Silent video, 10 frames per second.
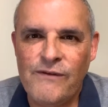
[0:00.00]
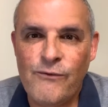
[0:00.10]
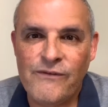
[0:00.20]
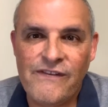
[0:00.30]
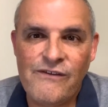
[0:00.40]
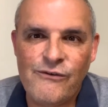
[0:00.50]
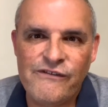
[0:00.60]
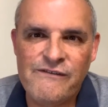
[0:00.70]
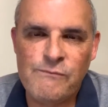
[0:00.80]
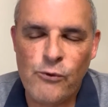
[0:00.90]
Of course, that's on
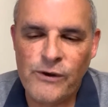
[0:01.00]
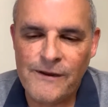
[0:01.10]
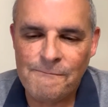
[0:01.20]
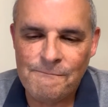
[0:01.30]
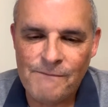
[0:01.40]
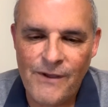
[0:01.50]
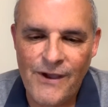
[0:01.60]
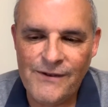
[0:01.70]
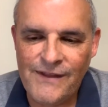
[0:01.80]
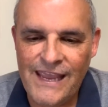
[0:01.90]
Christmas morning
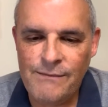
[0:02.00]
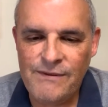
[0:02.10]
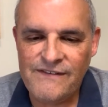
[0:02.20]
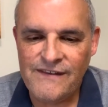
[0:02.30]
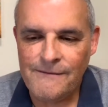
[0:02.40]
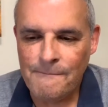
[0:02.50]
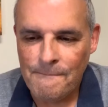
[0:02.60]
on ABC.